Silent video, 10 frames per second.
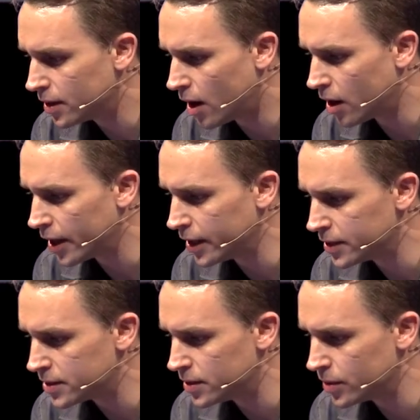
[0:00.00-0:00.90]
all I need
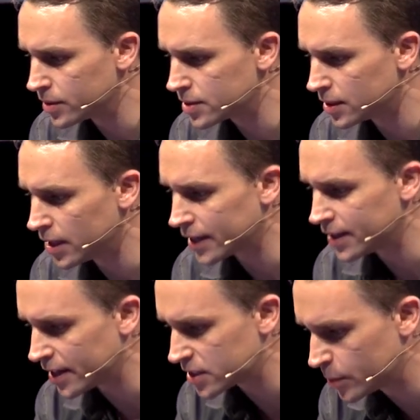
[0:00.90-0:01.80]
to do is select
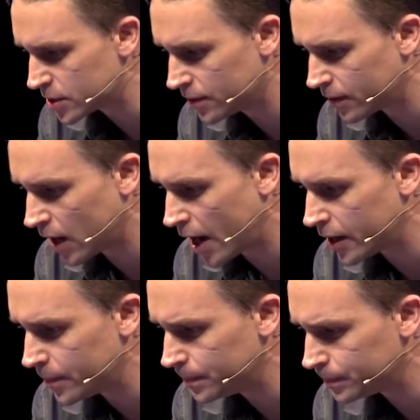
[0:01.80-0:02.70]
that specific
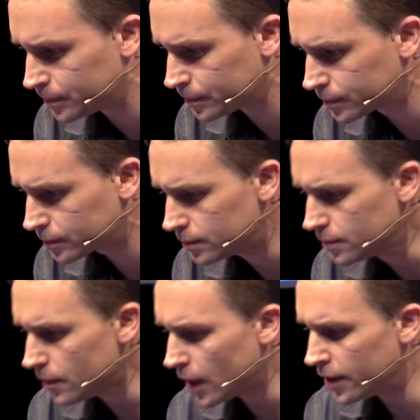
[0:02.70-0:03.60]
item,
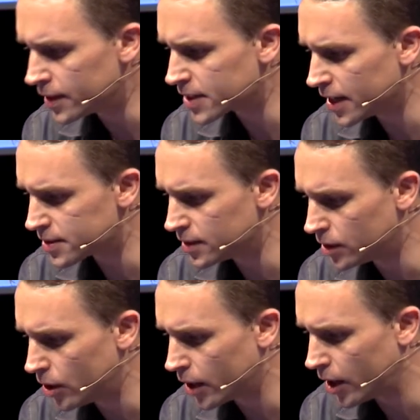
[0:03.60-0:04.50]
in this case the
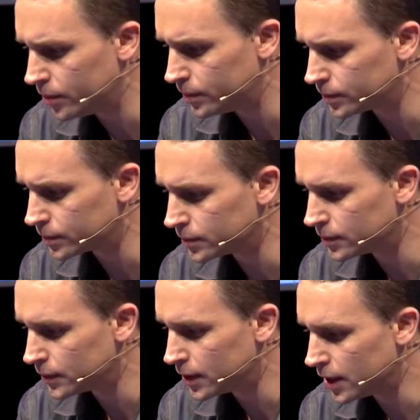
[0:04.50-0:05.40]
logo,
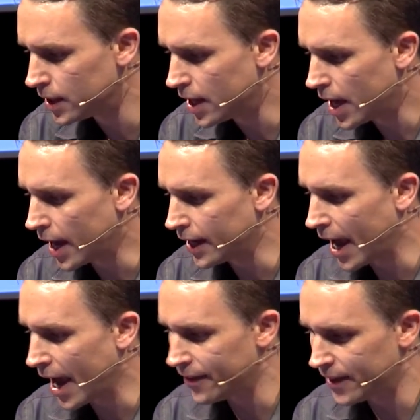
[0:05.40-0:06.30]
and
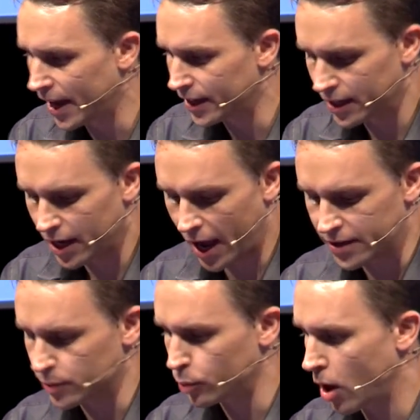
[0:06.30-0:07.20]
add that
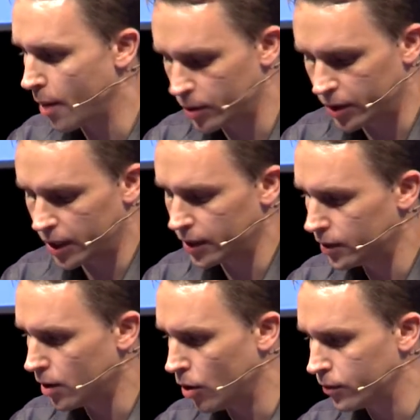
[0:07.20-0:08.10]
as a property
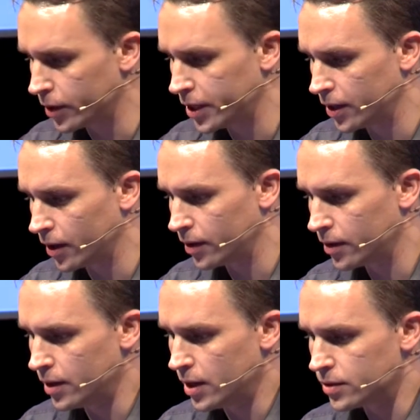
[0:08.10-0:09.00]
over here.
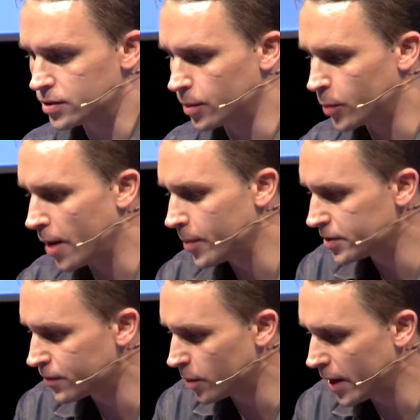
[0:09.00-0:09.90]
So the properties
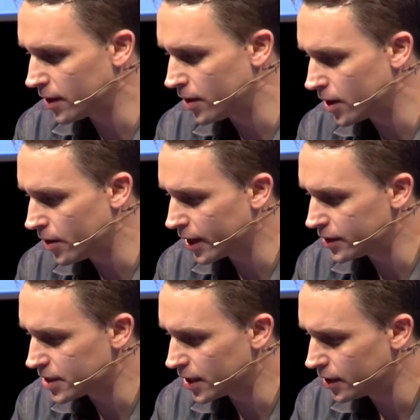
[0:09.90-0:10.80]
for my logo, I can
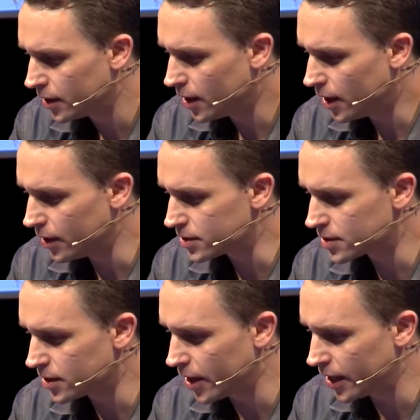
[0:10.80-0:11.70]
check, let's
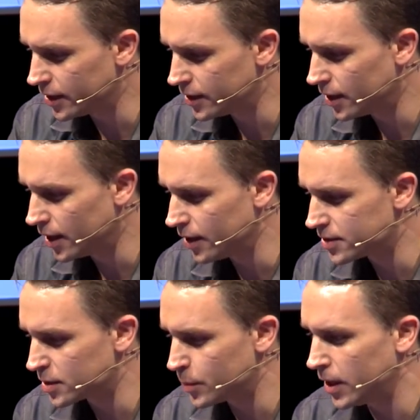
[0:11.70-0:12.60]
just go ahead and let's
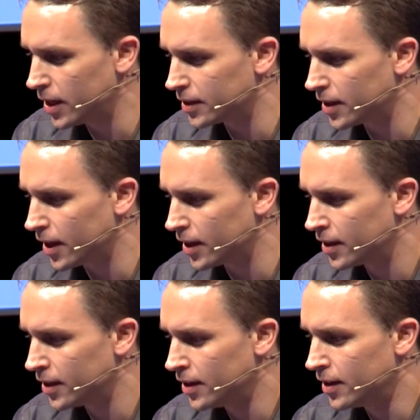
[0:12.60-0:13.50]
just peek at the
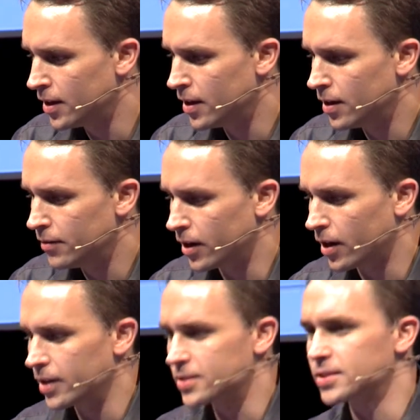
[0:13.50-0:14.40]

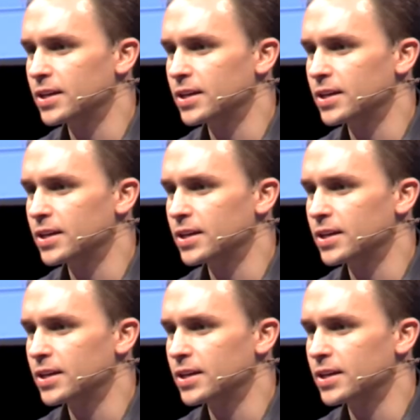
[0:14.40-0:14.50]
various